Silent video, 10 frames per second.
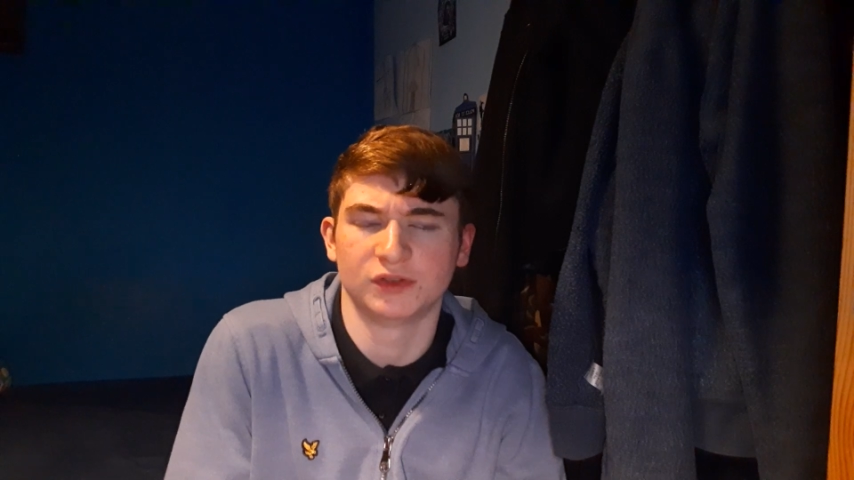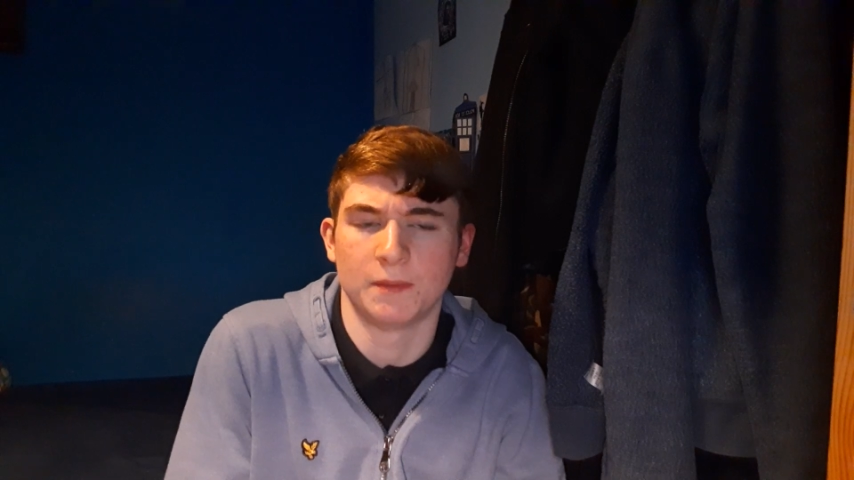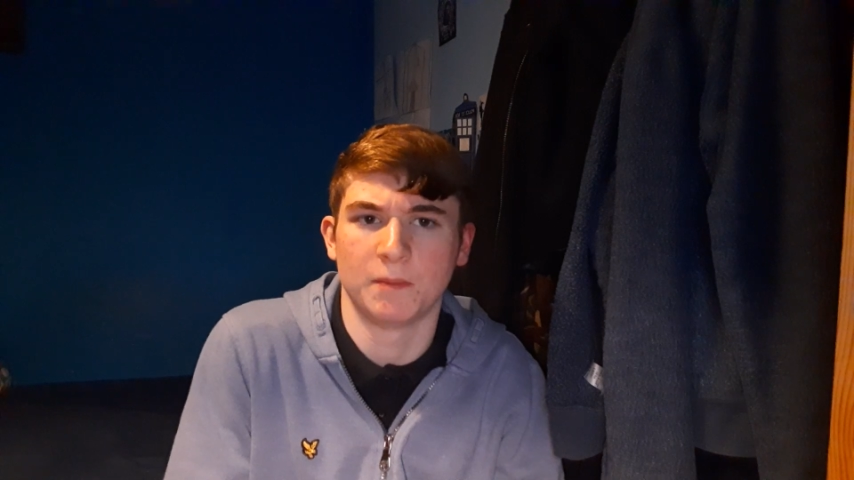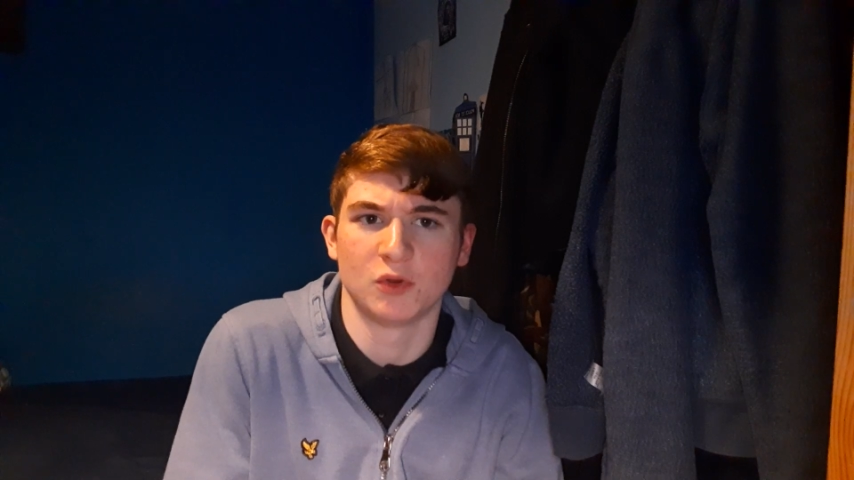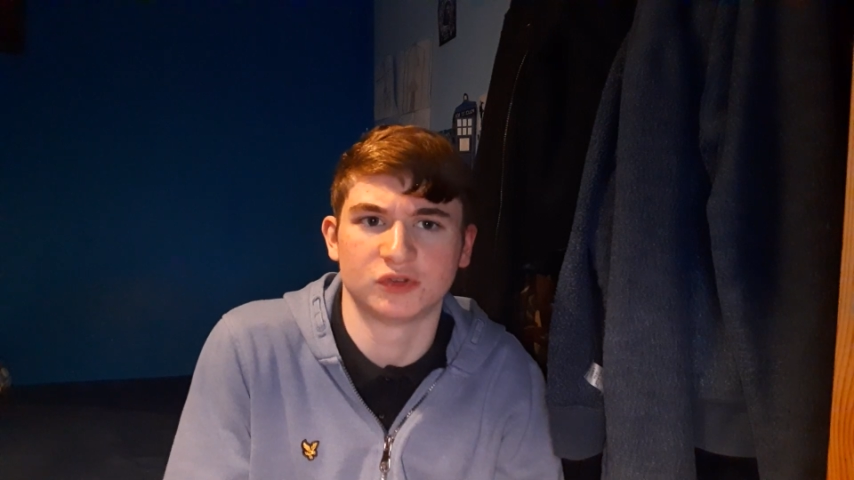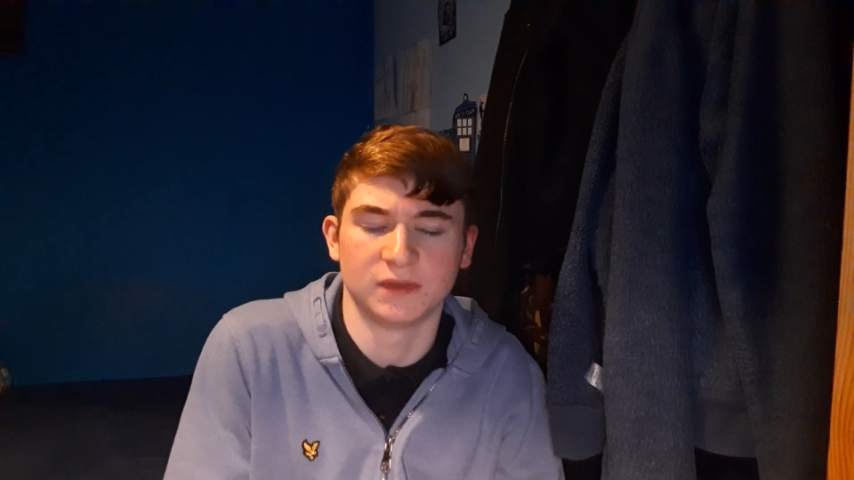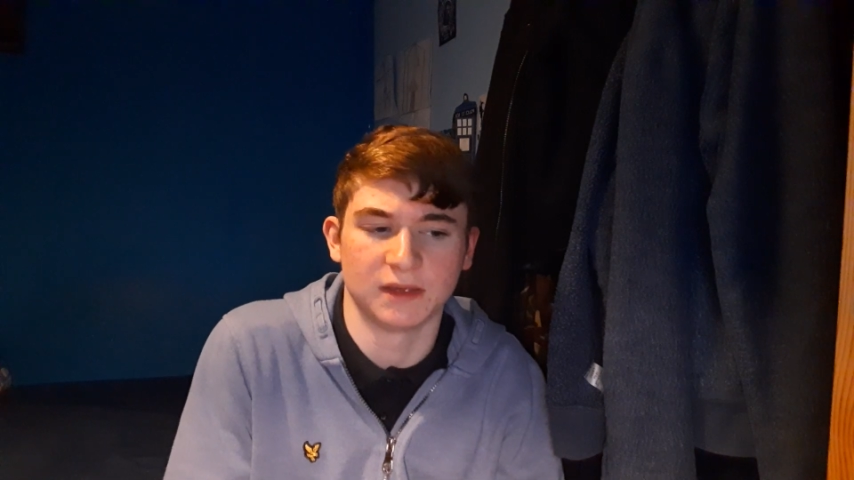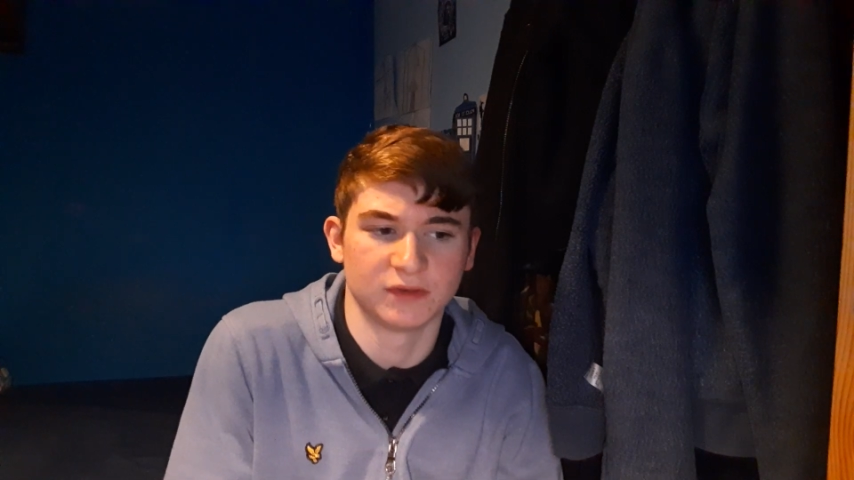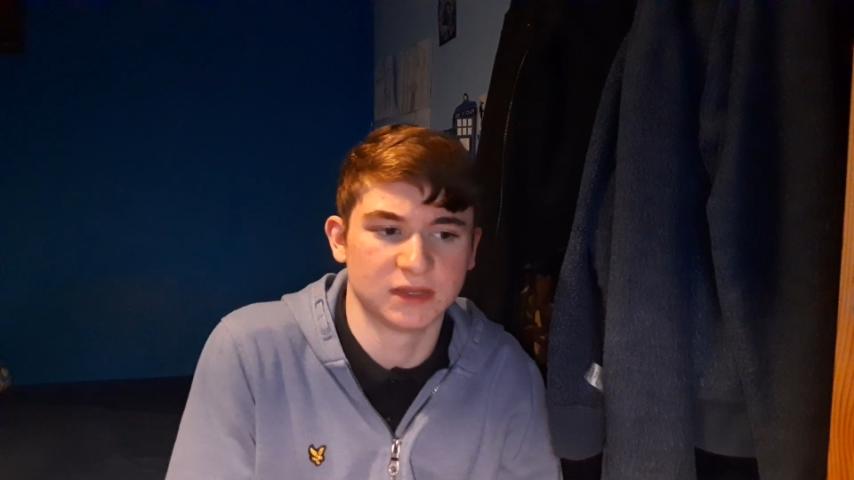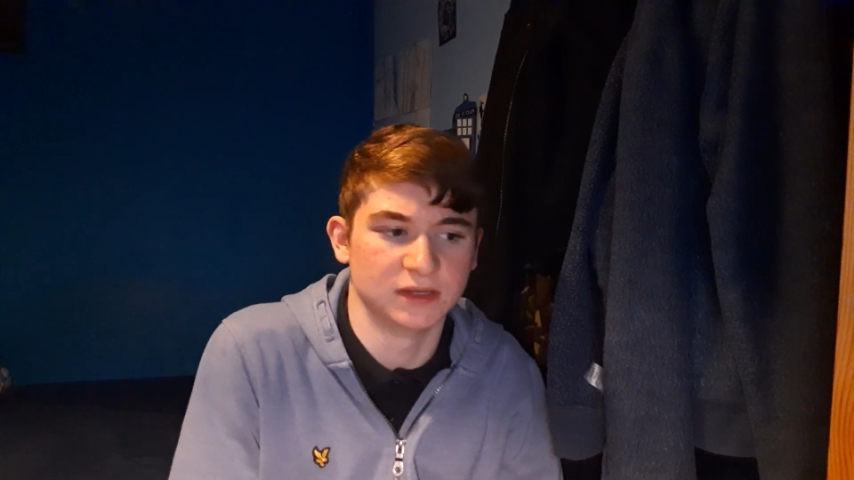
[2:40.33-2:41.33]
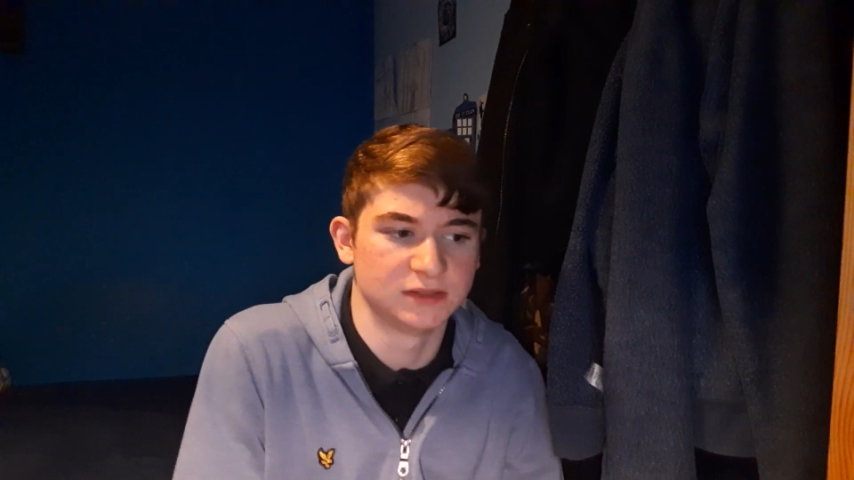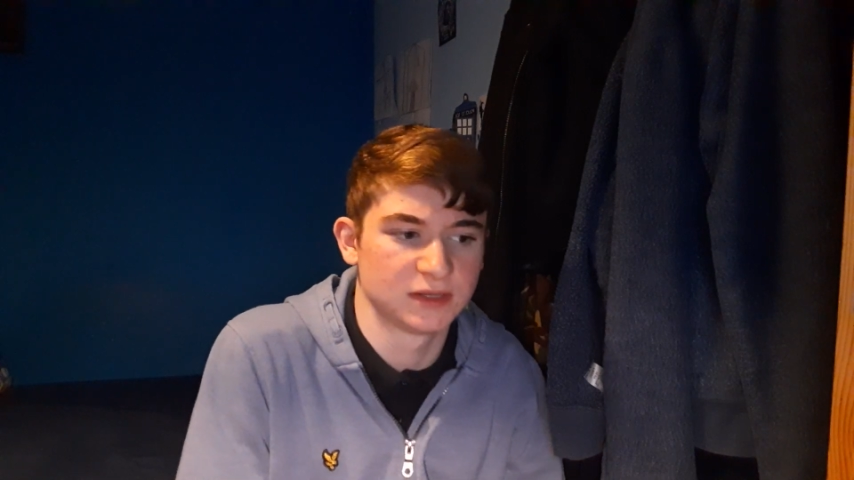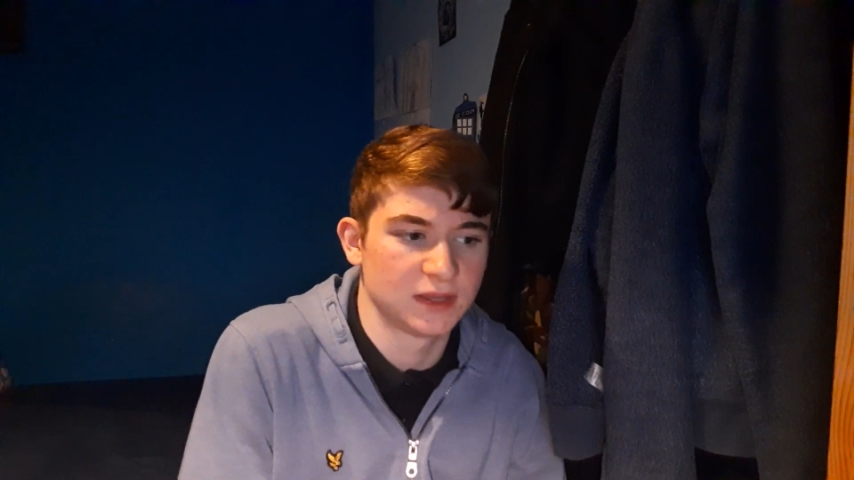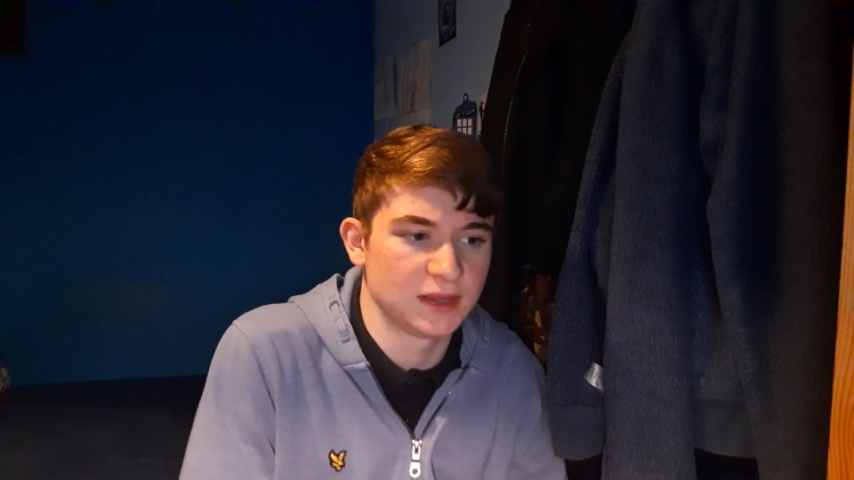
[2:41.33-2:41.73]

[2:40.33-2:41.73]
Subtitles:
than most of the other kids,